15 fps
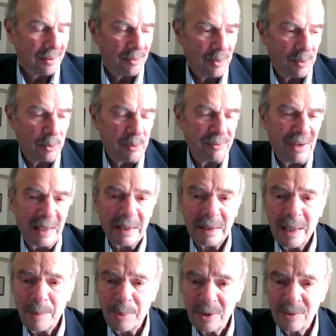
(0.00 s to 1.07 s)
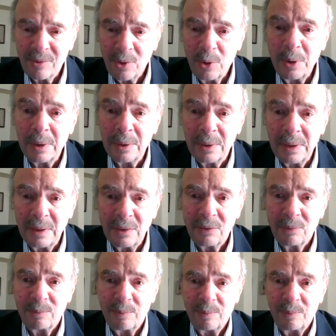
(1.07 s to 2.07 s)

we've had a couple of queries